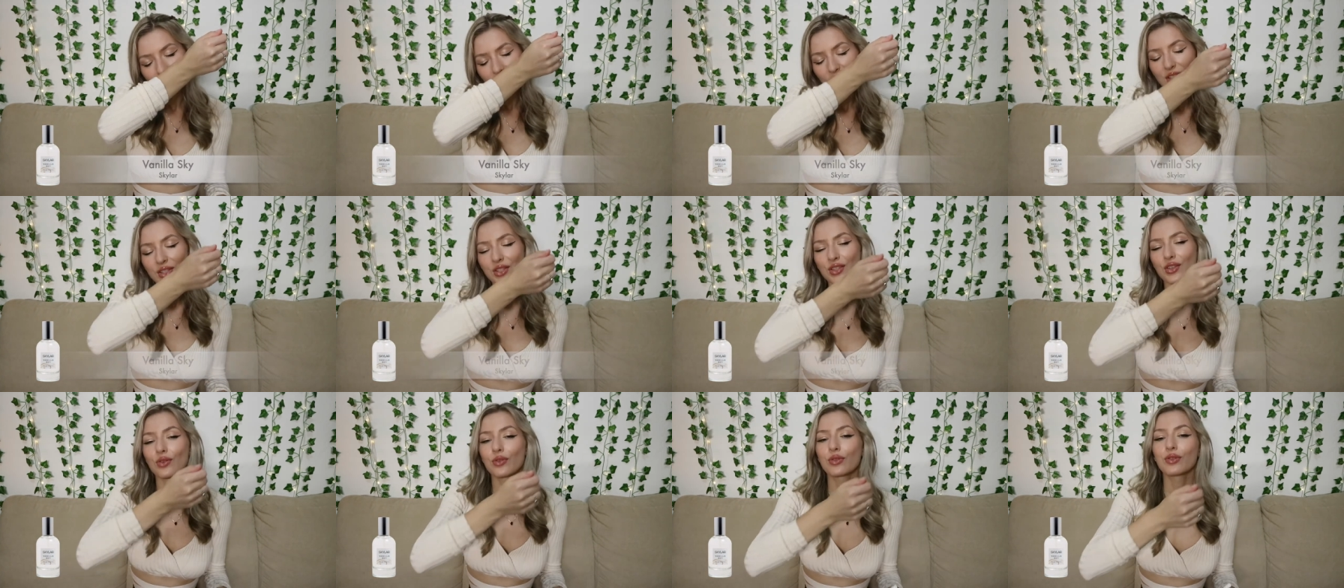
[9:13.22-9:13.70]

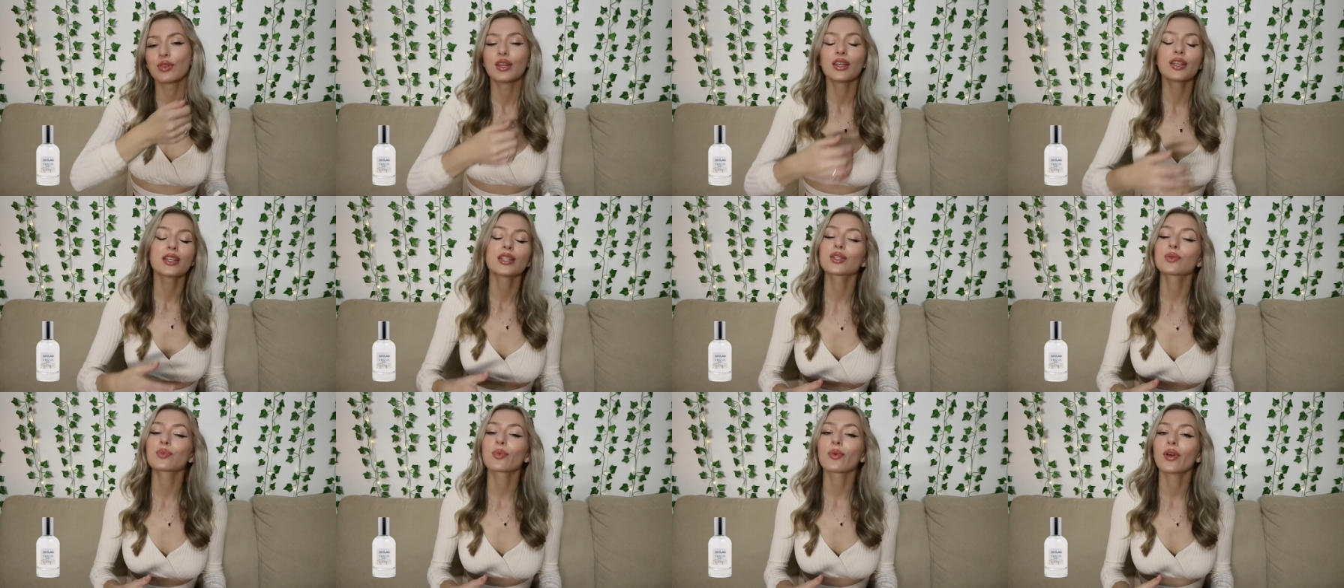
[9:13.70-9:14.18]
So
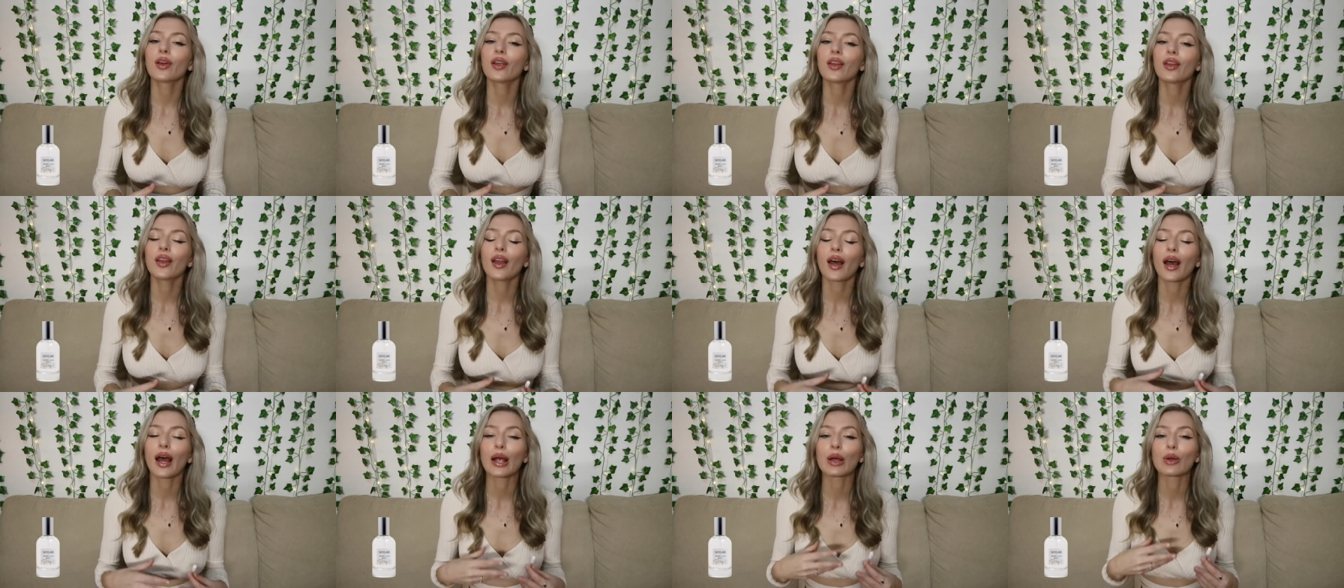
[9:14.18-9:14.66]
this
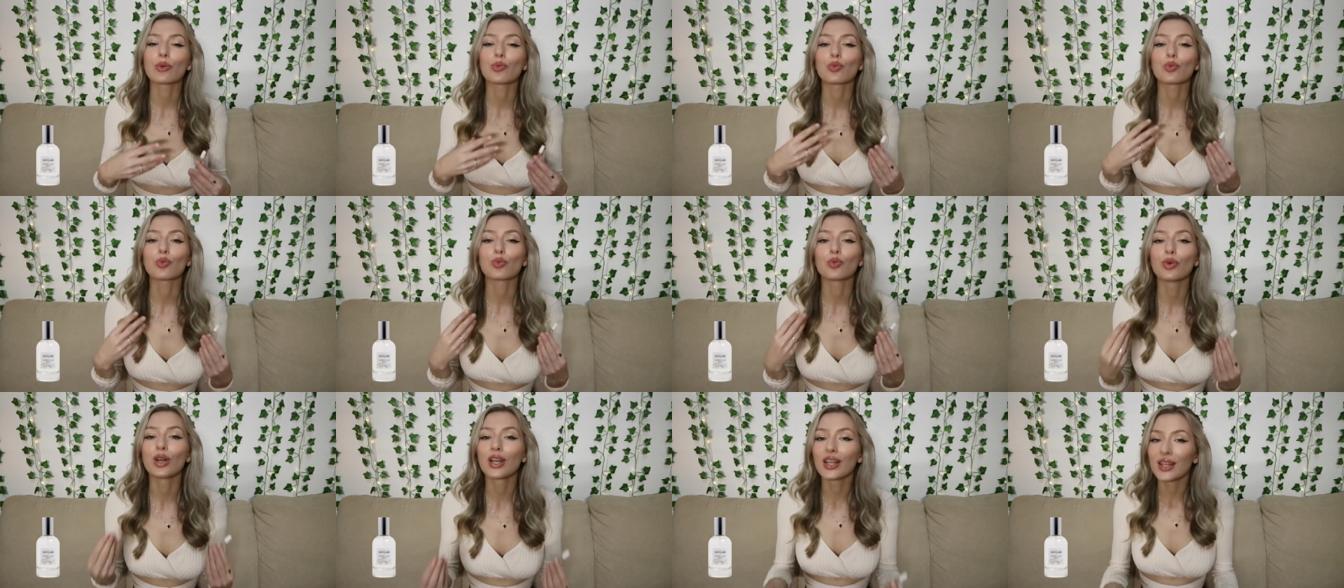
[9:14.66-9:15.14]
one I
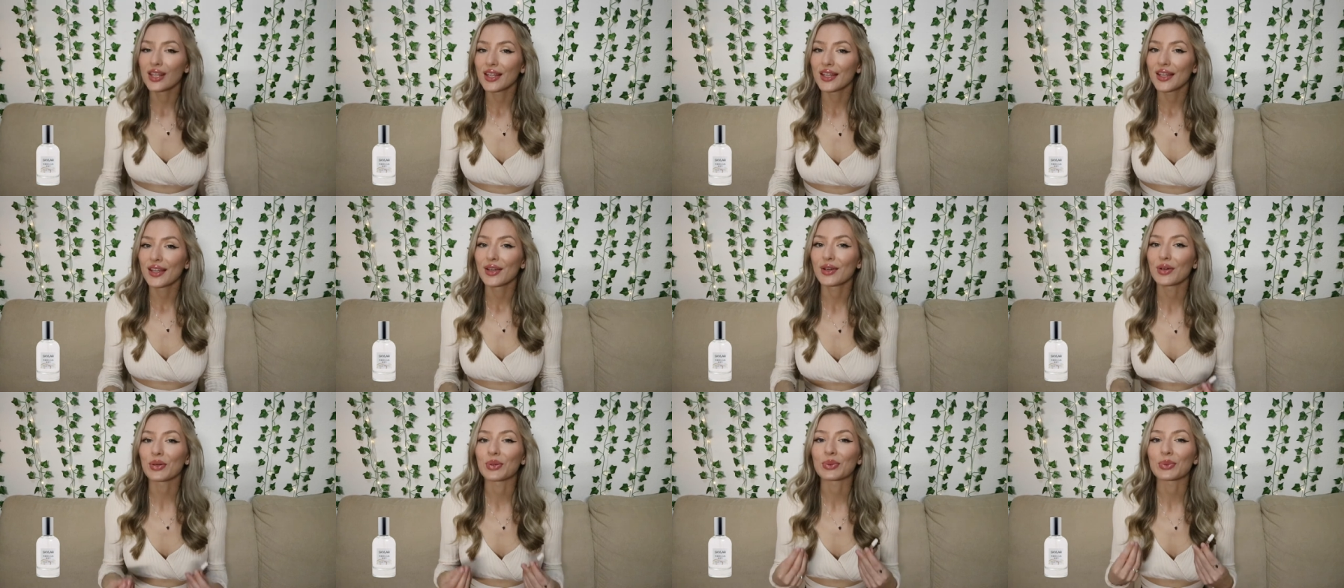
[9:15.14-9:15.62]

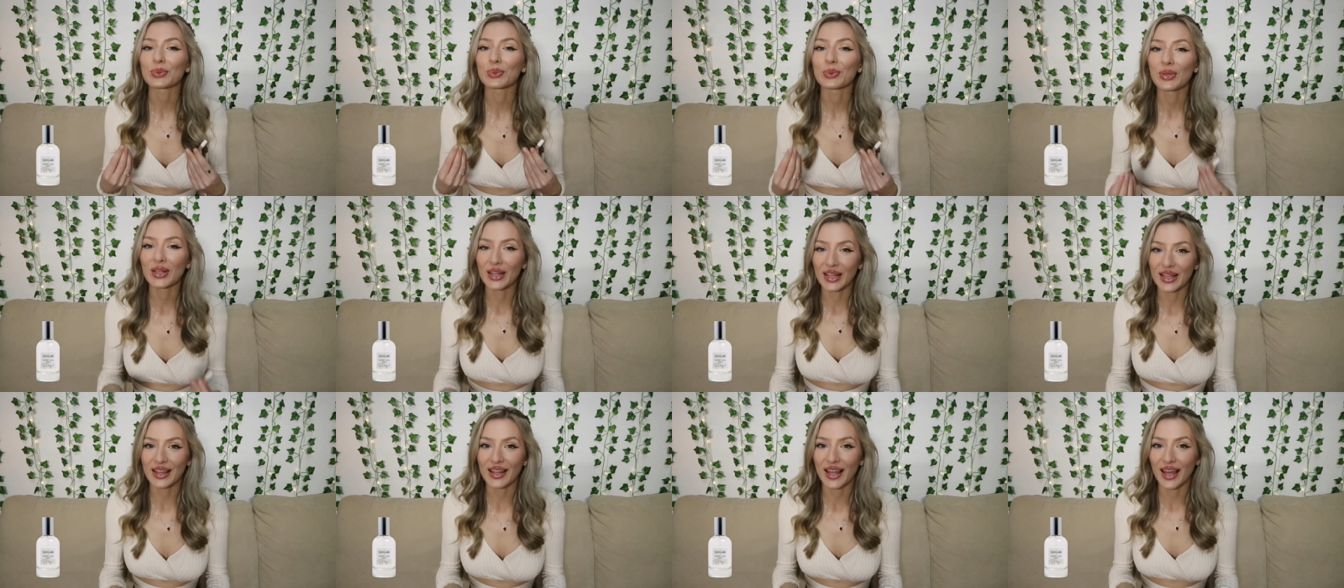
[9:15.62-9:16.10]
really,
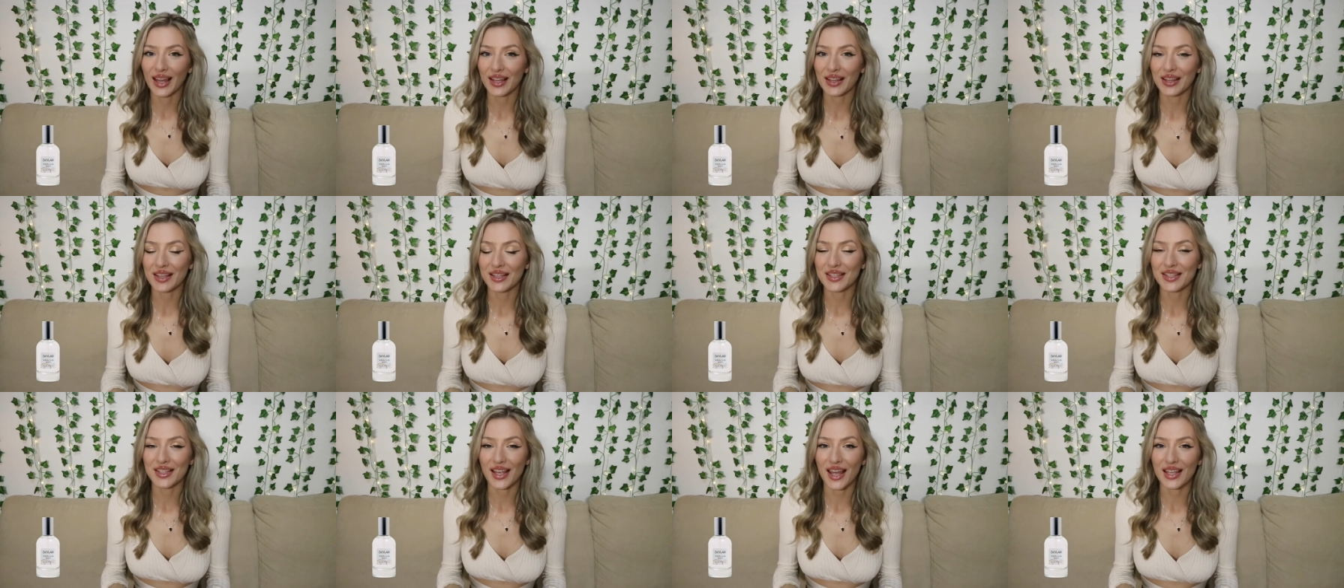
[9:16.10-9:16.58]
really like
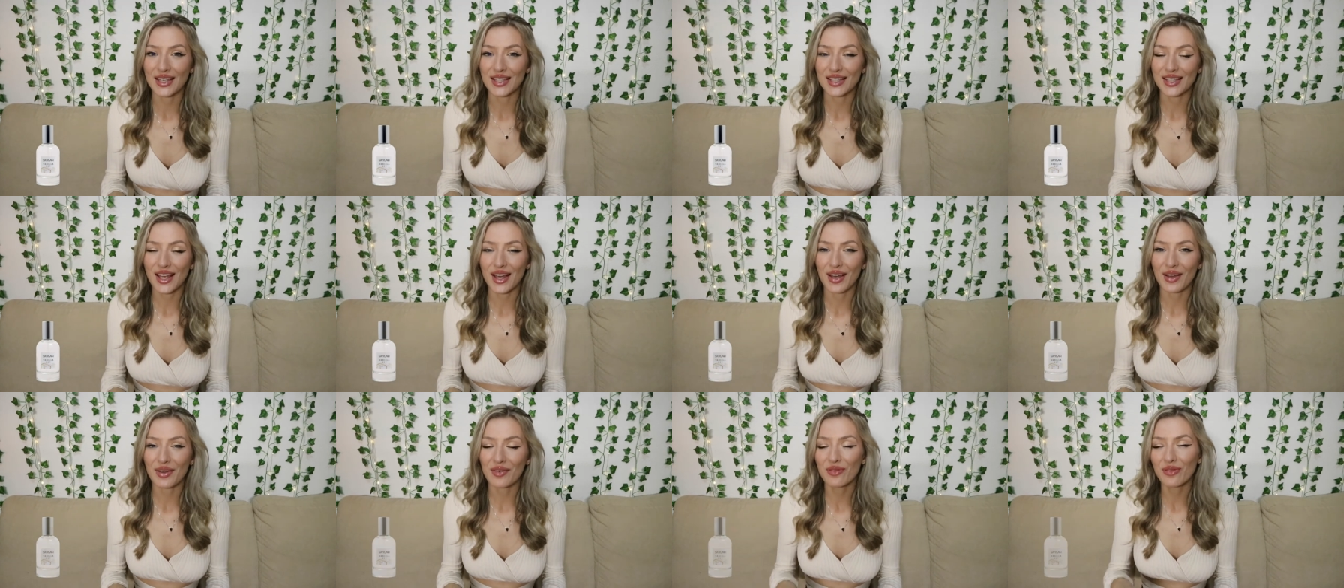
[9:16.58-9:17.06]
the scent
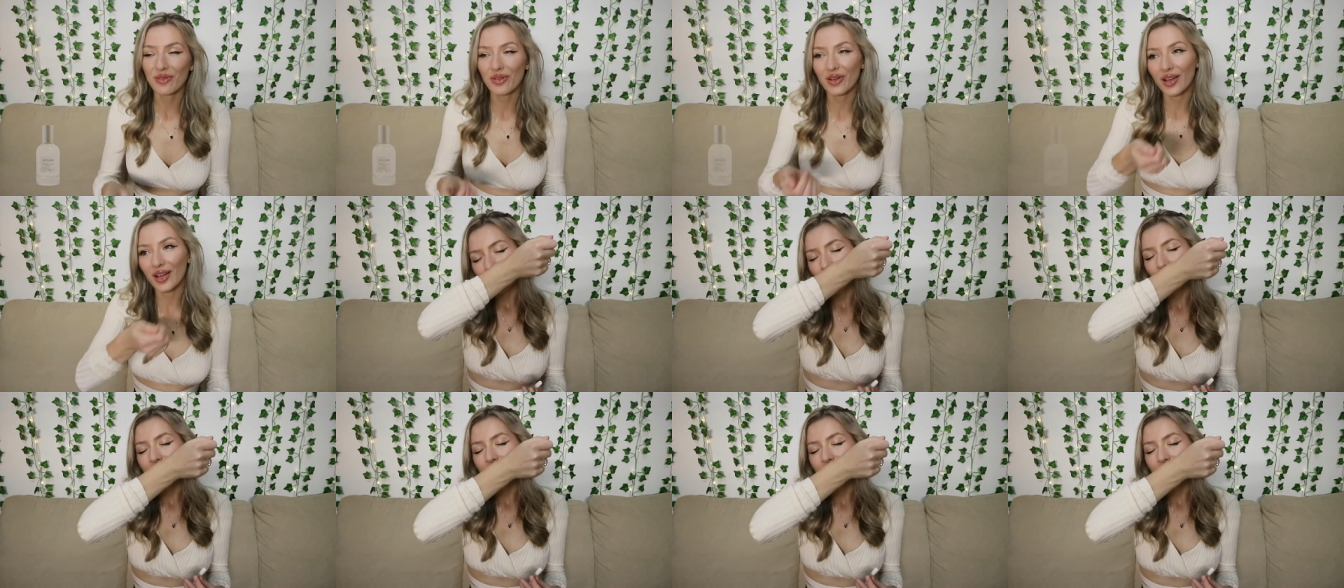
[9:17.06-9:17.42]
of.